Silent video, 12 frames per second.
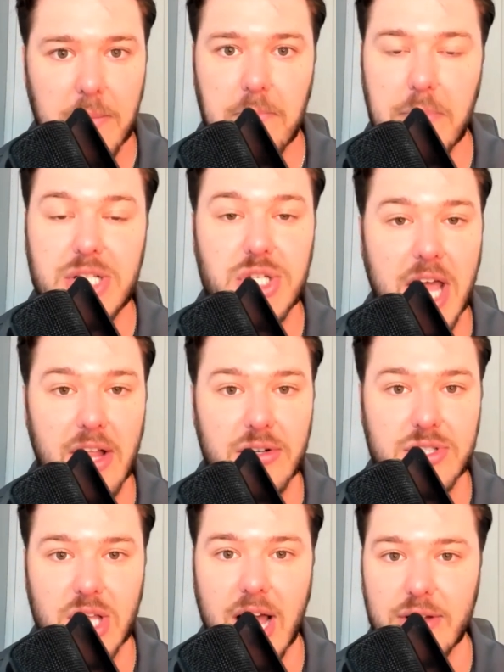Mitch Keller
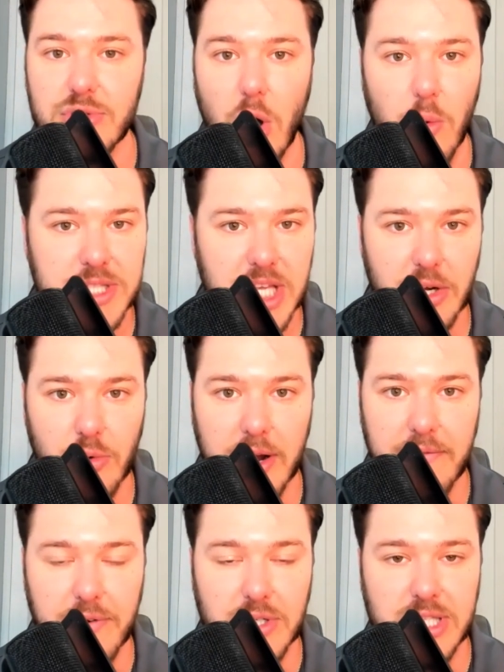is a guy who's always had a
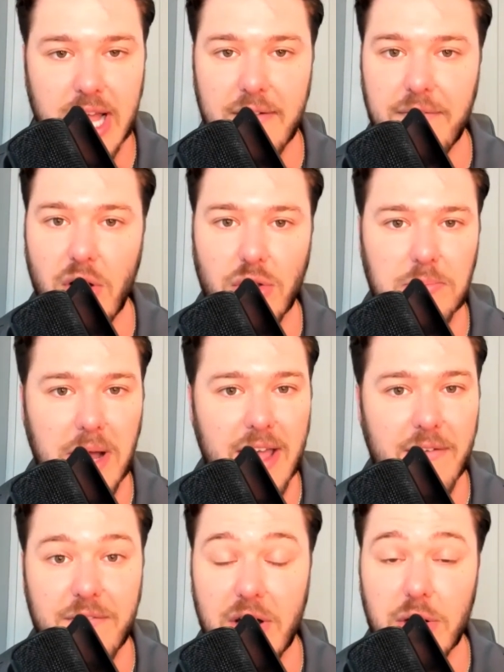great first half followed by
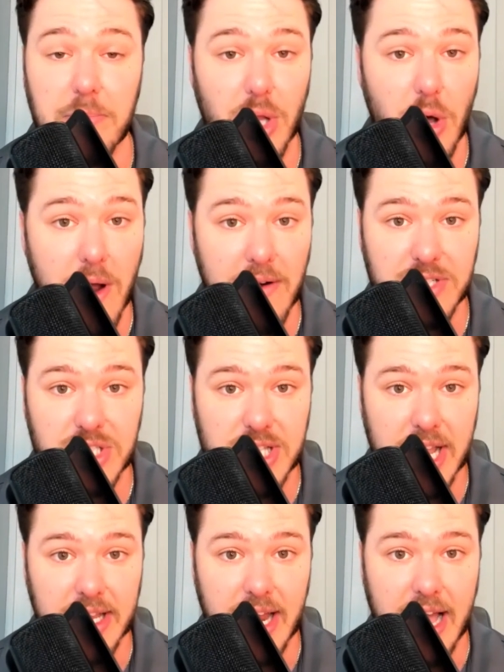a very below average
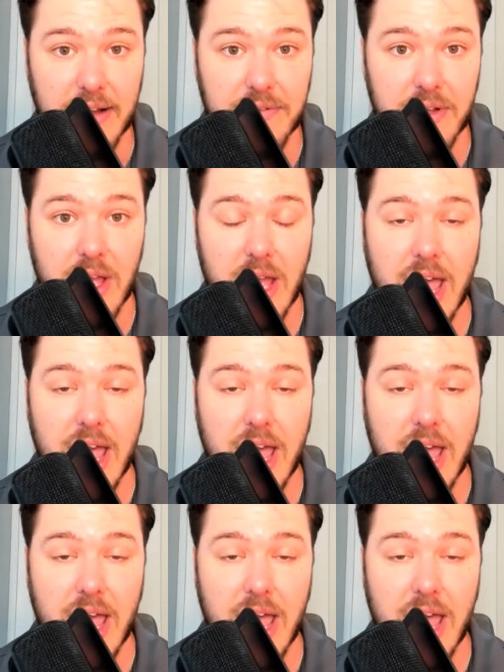second half.